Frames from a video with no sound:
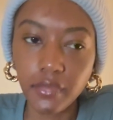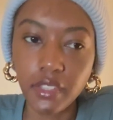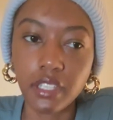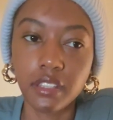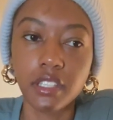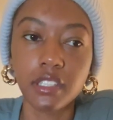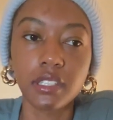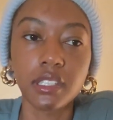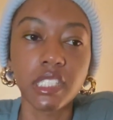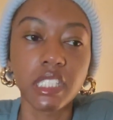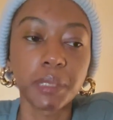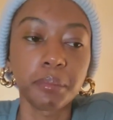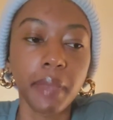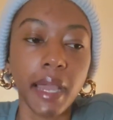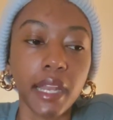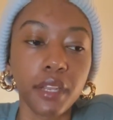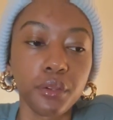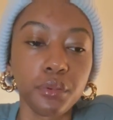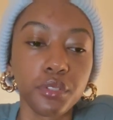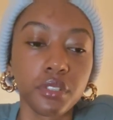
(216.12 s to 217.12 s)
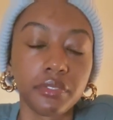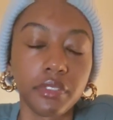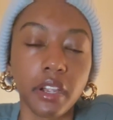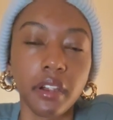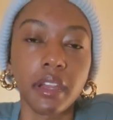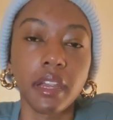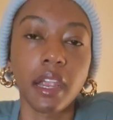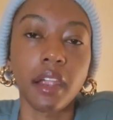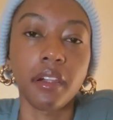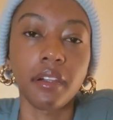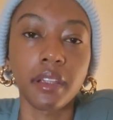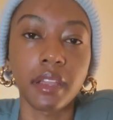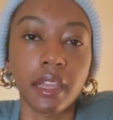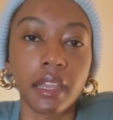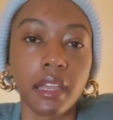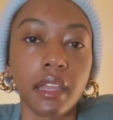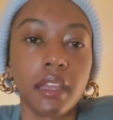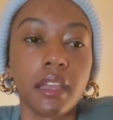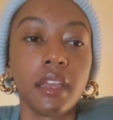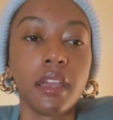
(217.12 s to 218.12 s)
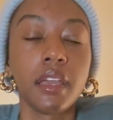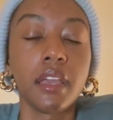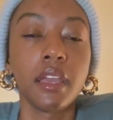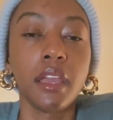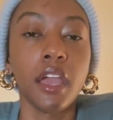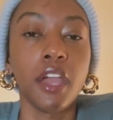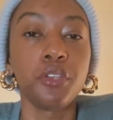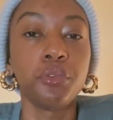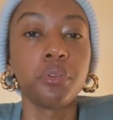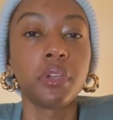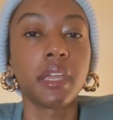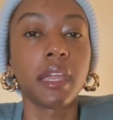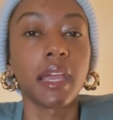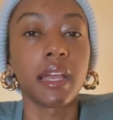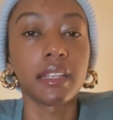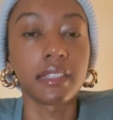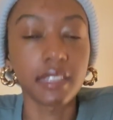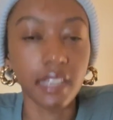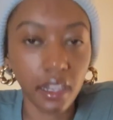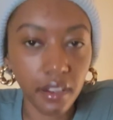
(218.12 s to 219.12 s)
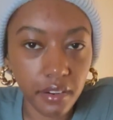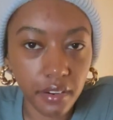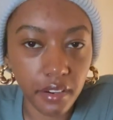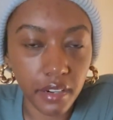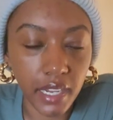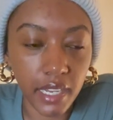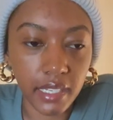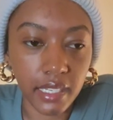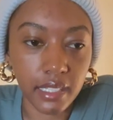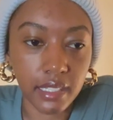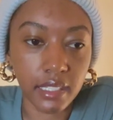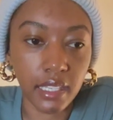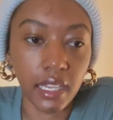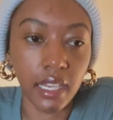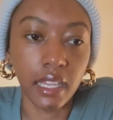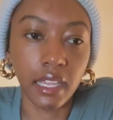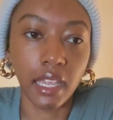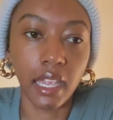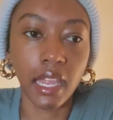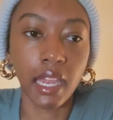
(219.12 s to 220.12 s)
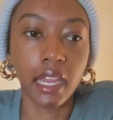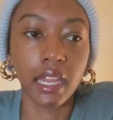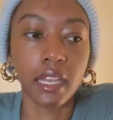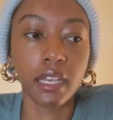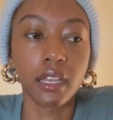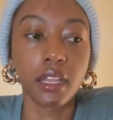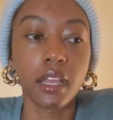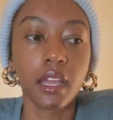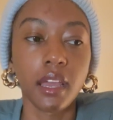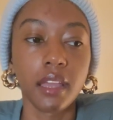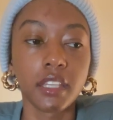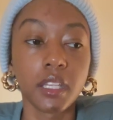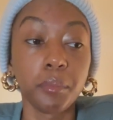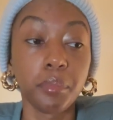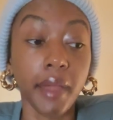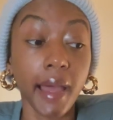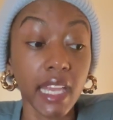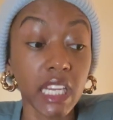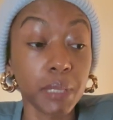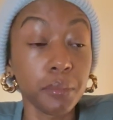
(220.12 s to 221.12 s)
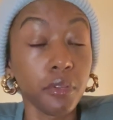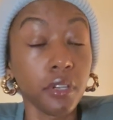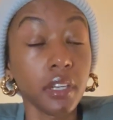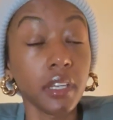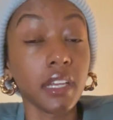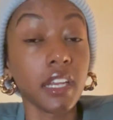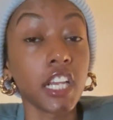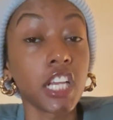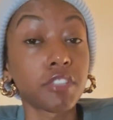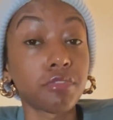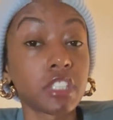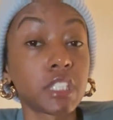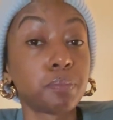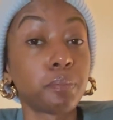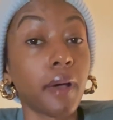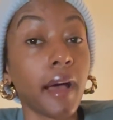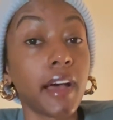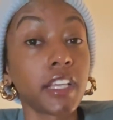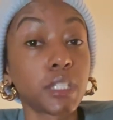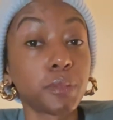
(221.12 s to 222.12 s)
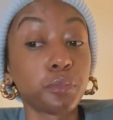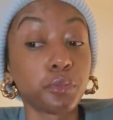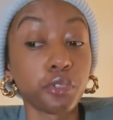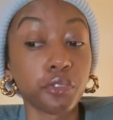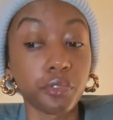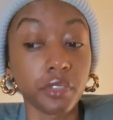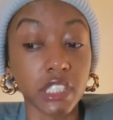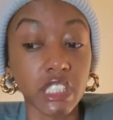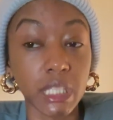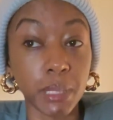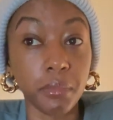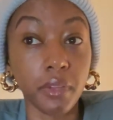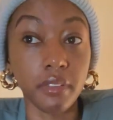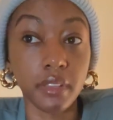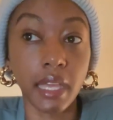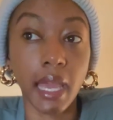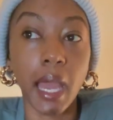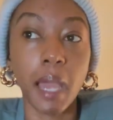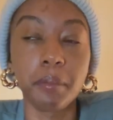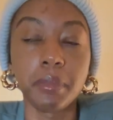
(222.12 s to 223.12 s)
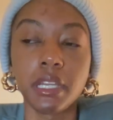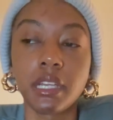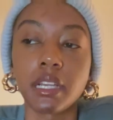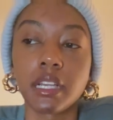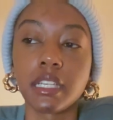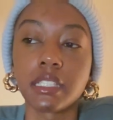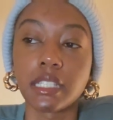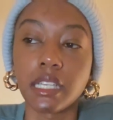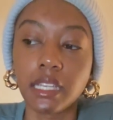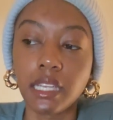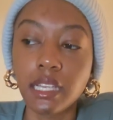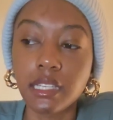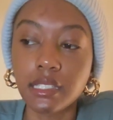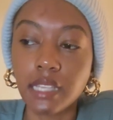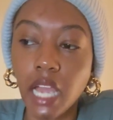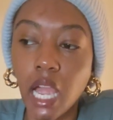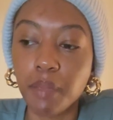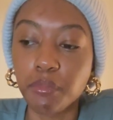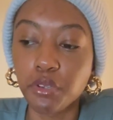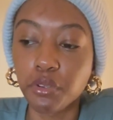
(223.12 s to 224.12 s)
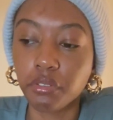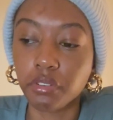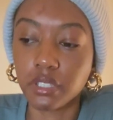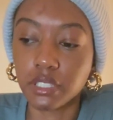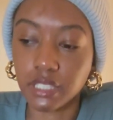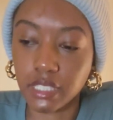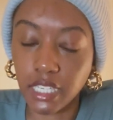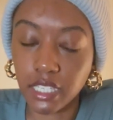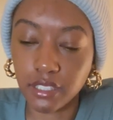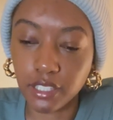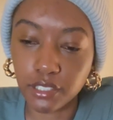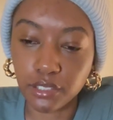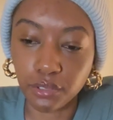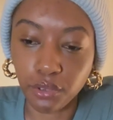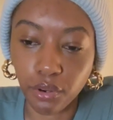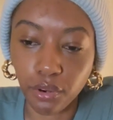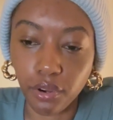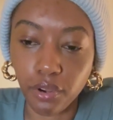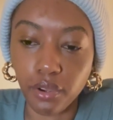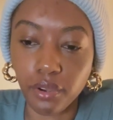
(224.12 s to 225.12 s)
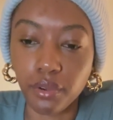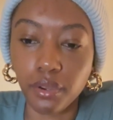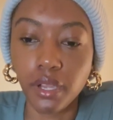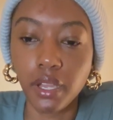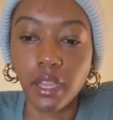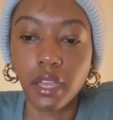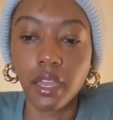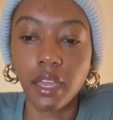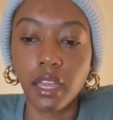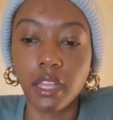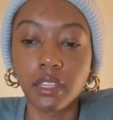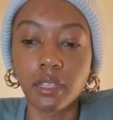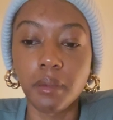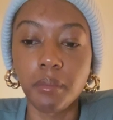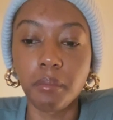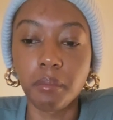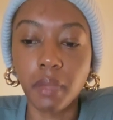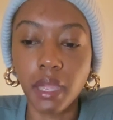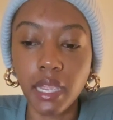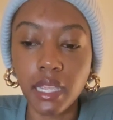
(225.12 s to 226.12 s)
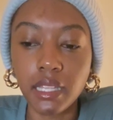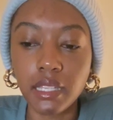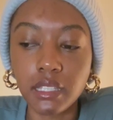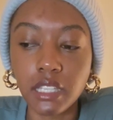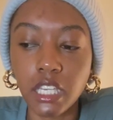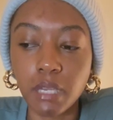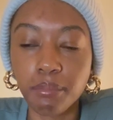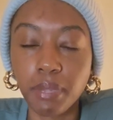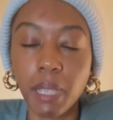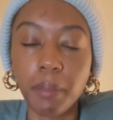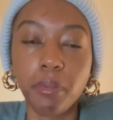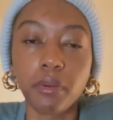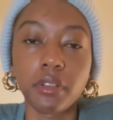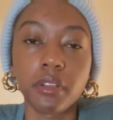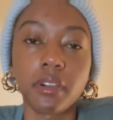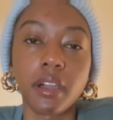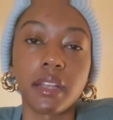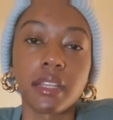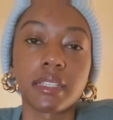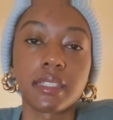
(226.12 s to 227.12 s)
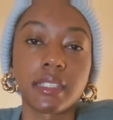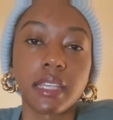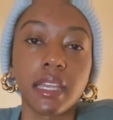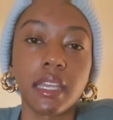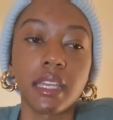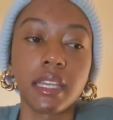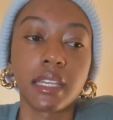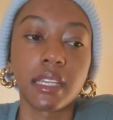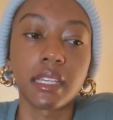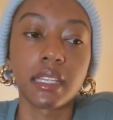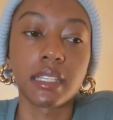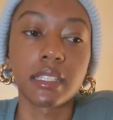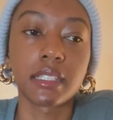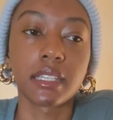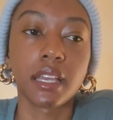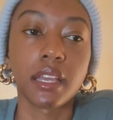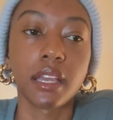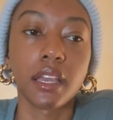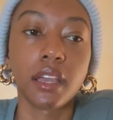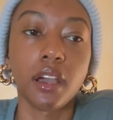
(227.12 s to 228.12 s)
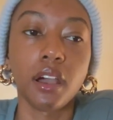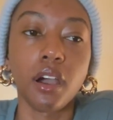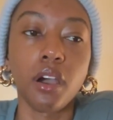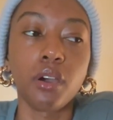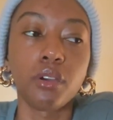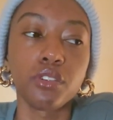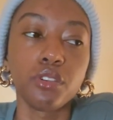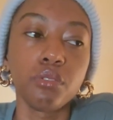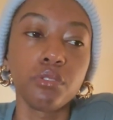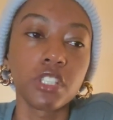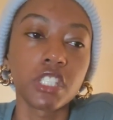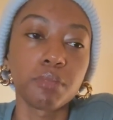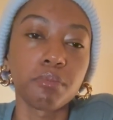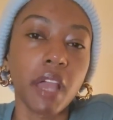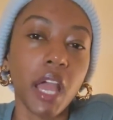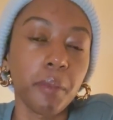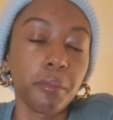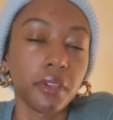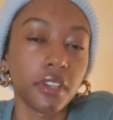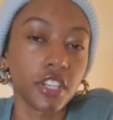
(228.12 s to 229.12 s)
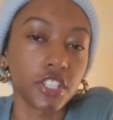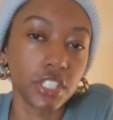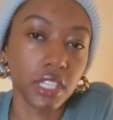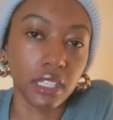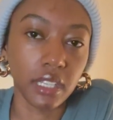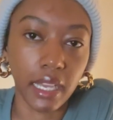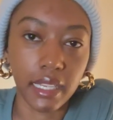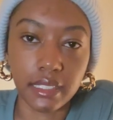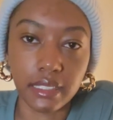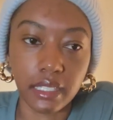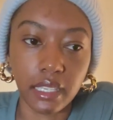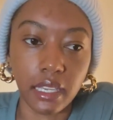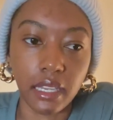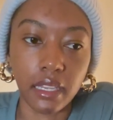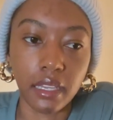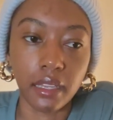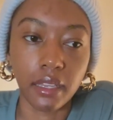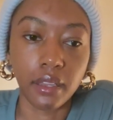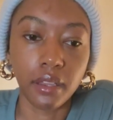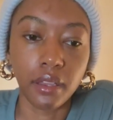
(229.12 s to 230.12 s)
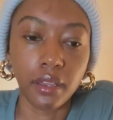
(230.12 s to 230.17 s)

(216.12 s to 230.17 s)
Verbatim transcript: This is somebody who's very arrogant and you can't tell her anything. And the Black community is responsible for some of that, because anytime you critique this girl, the main thing people are gonna say is, oh, you just mad because she light skinned.